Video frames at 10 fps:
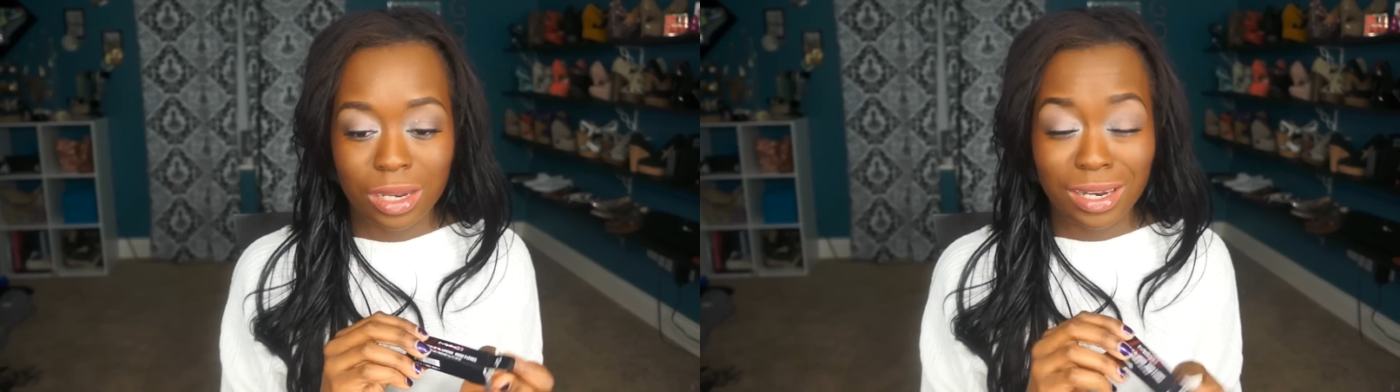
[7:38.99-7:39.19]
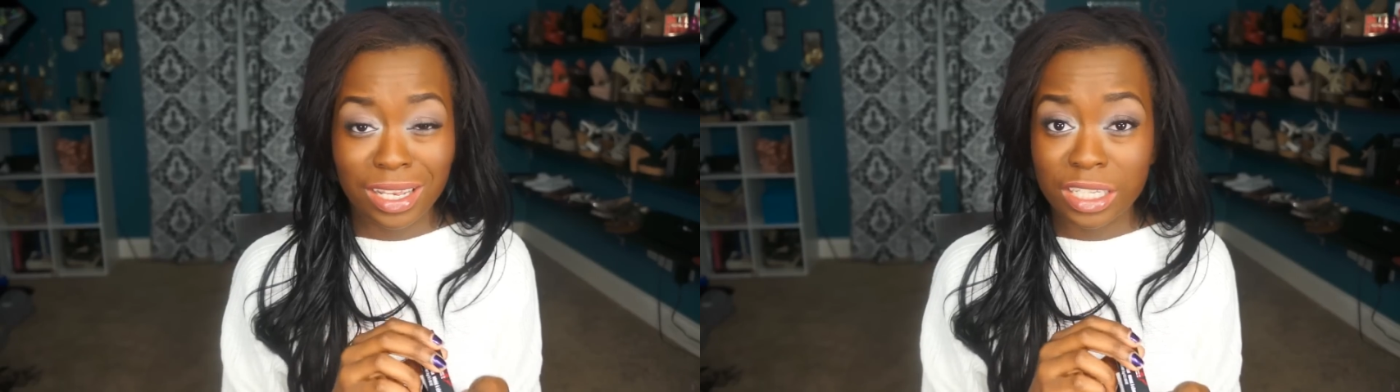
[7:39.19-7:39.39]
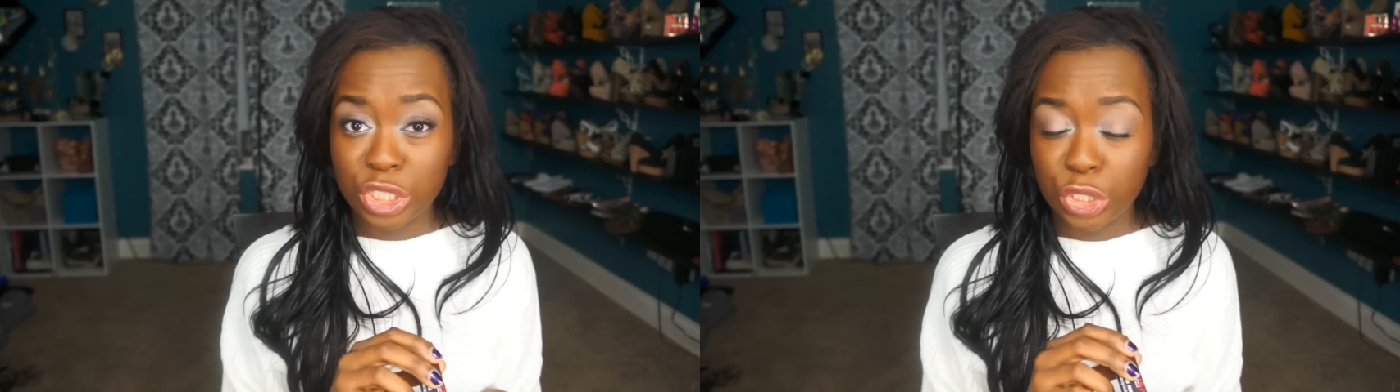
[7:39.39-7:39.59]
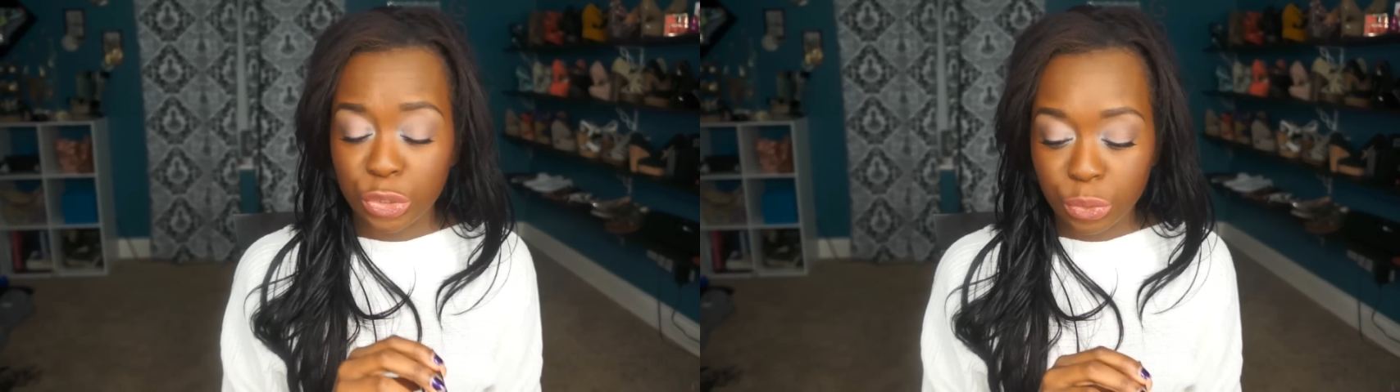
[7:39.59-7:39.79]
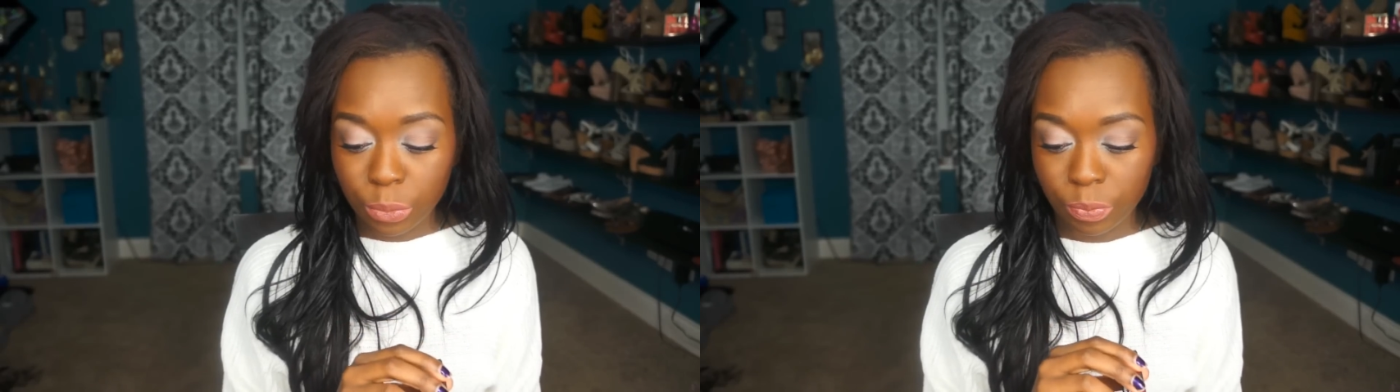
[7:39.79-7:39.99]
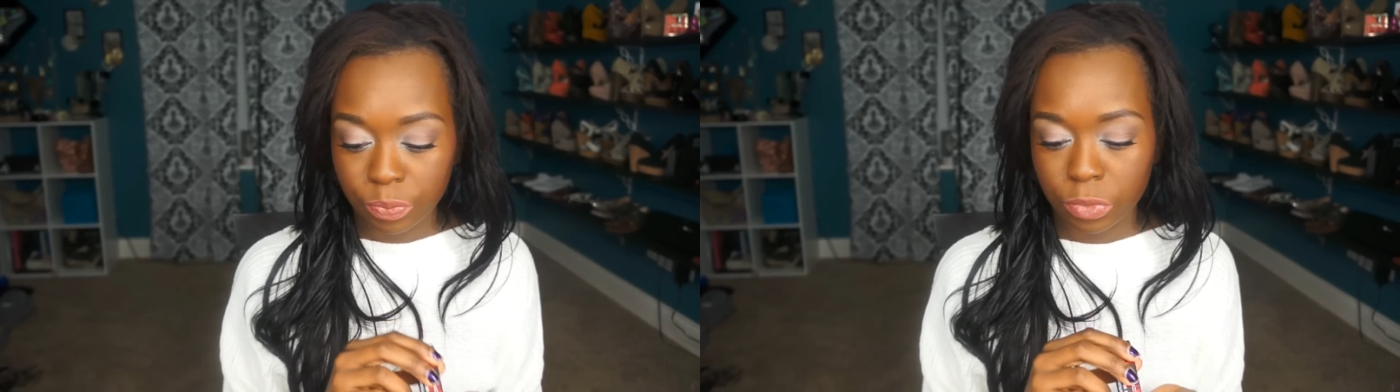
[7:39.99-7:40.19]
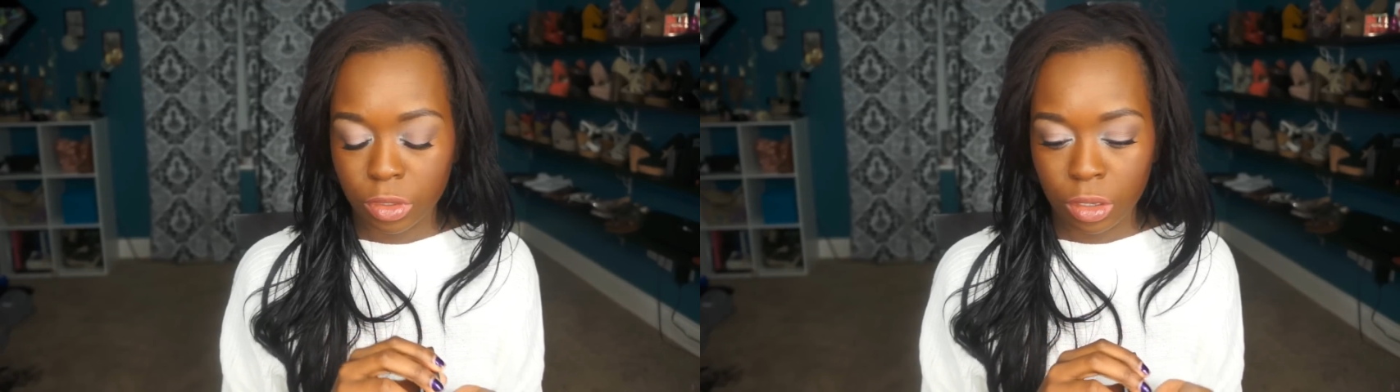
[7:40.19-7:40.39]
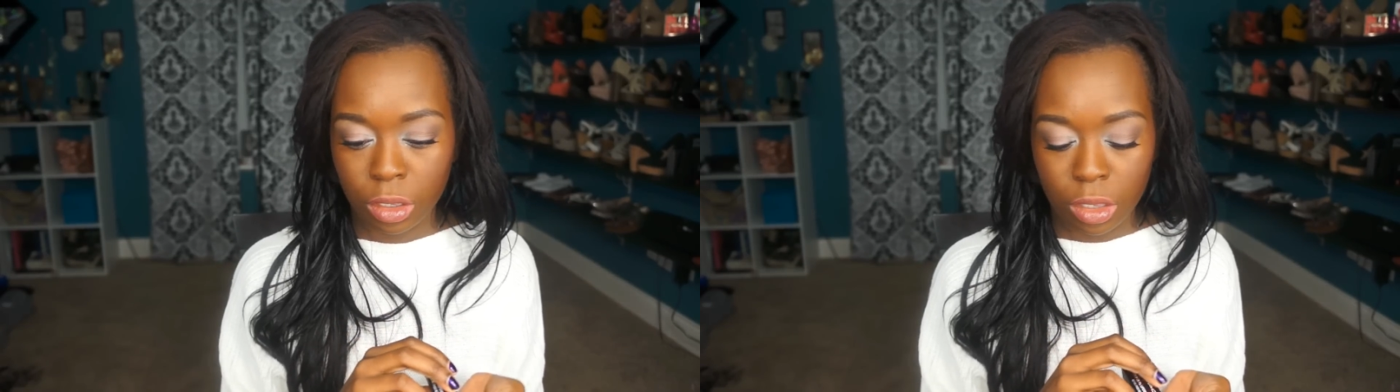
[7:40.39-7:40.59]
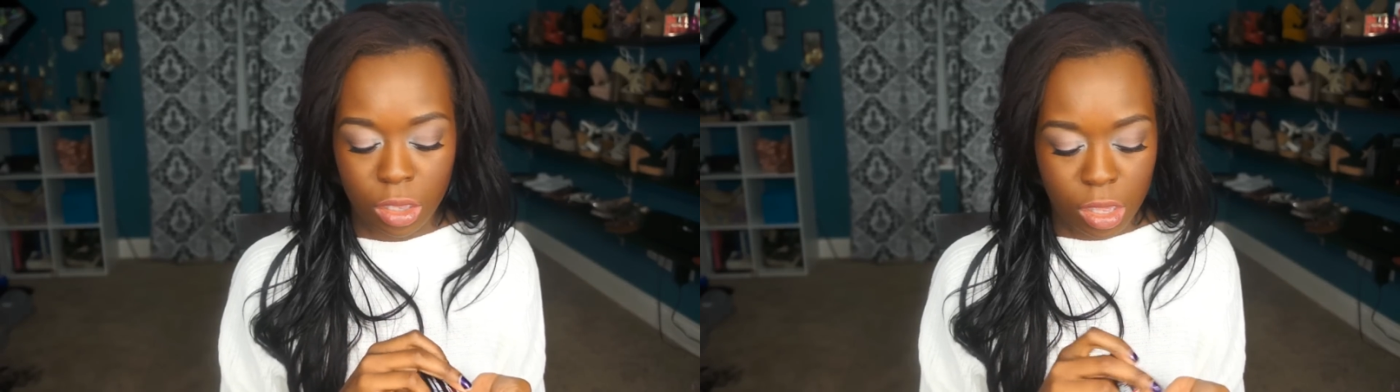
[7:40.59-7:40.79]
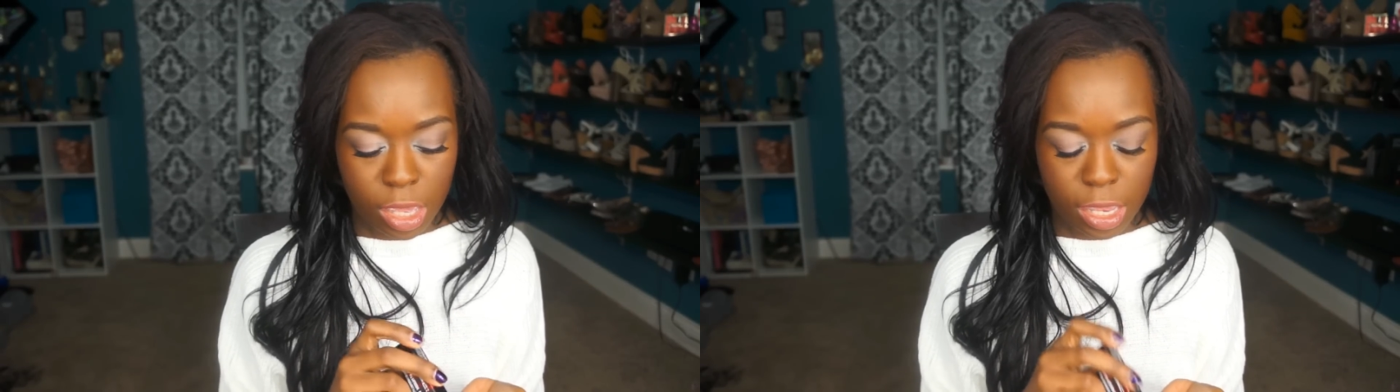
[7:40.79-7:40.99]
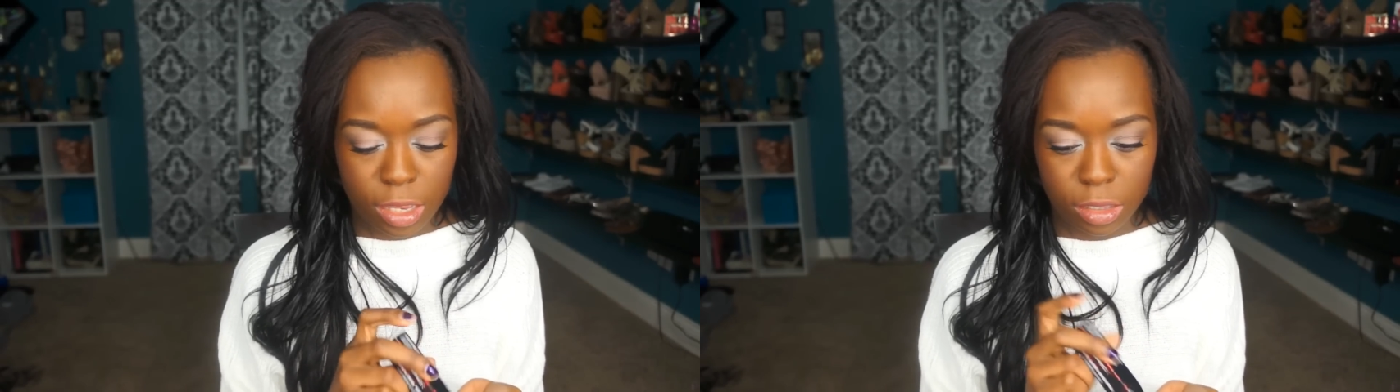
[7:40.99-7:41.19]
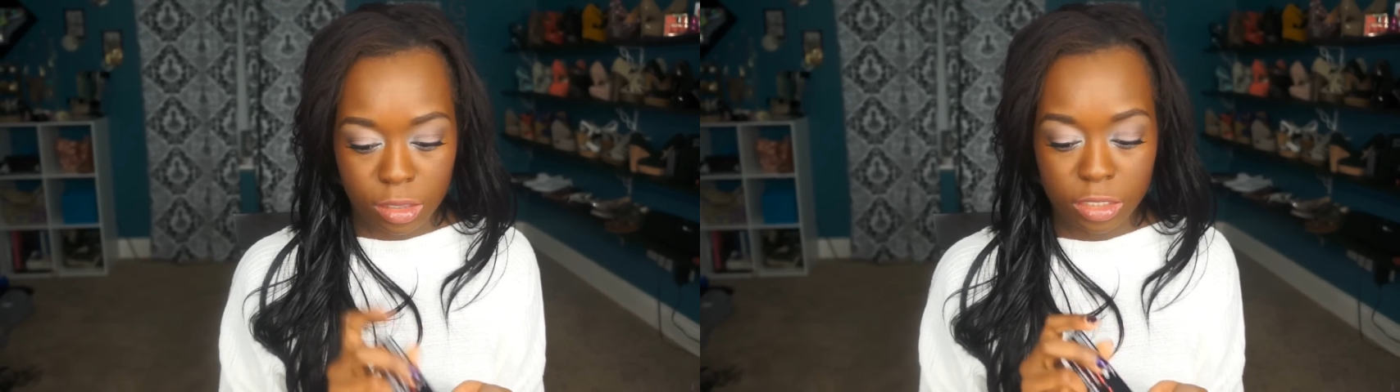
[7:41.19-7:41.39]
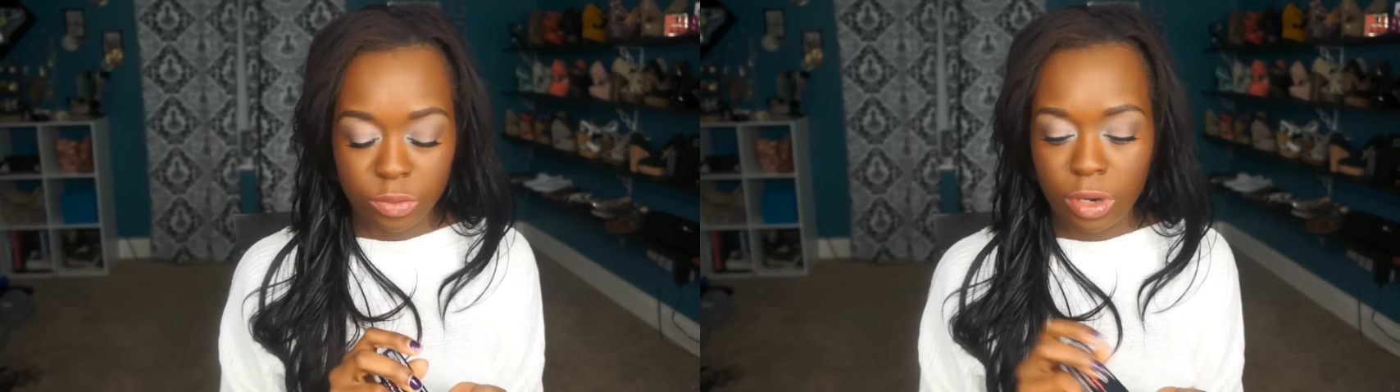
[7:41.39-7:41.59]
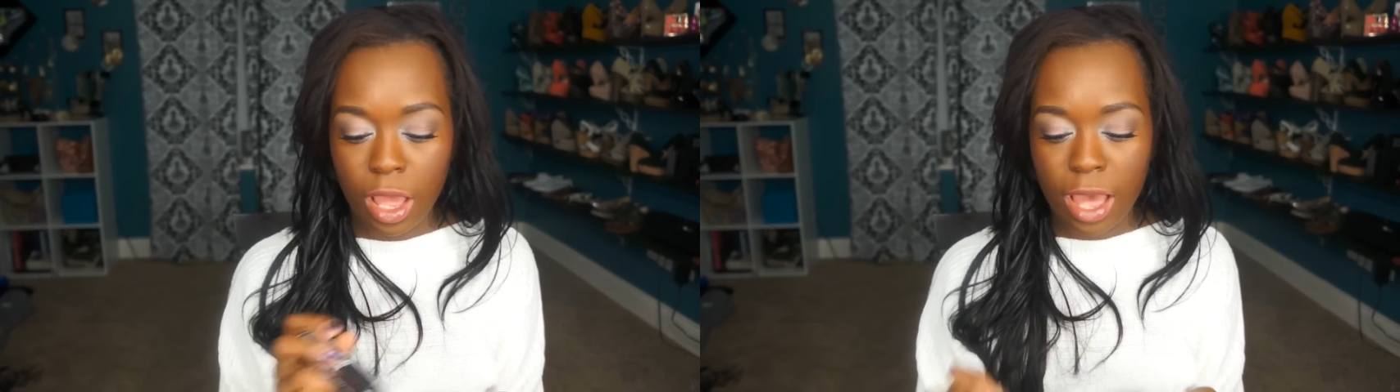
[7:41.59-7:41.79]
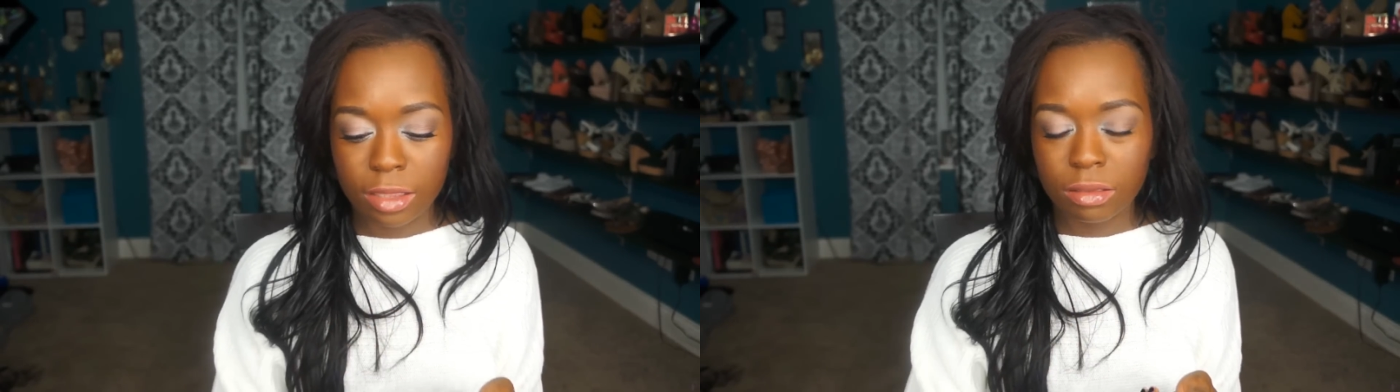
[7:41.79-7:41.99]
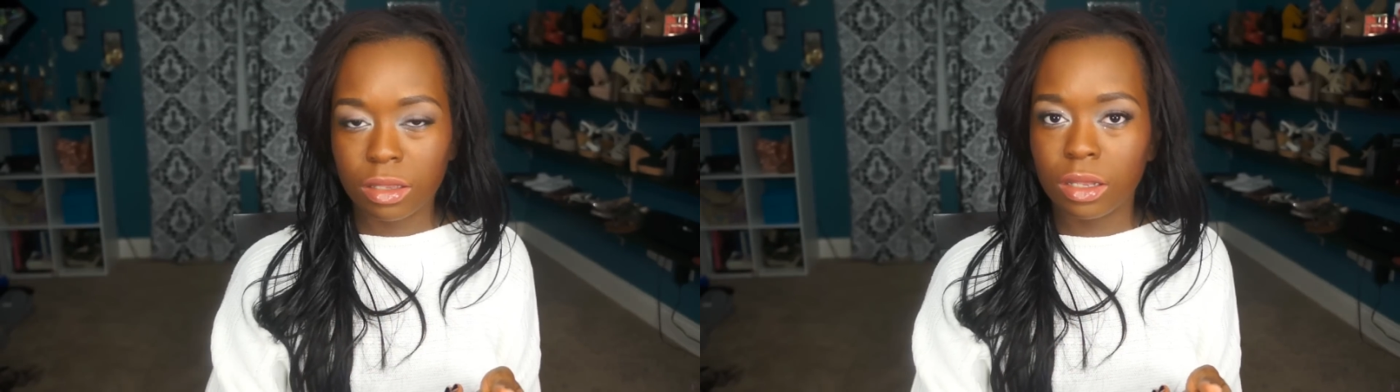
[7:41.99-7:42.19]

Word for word: Nicki II, and this one,